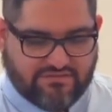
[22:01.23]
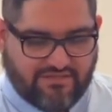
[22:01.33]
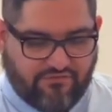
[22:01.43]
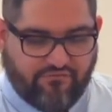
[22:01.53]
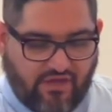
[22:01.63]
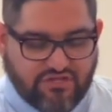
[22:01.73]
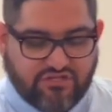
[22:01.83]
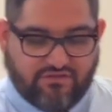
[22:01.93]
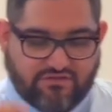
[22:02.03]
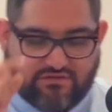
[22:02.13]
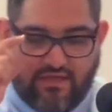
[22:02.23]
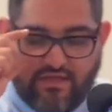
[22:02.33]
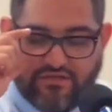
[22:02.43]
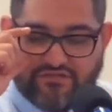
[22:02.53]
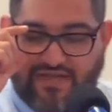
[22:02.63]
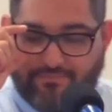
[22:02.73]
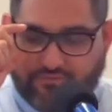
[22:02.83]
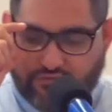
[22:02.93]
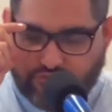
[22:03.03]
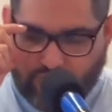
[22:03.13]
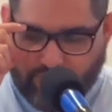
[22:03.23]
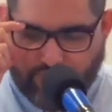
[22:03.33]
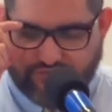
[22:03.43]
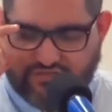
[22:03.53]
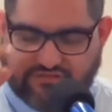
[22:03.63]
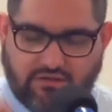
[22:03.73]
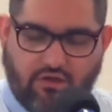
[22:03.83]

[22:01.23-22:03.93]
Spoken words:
In Ephesians chapter 2, verses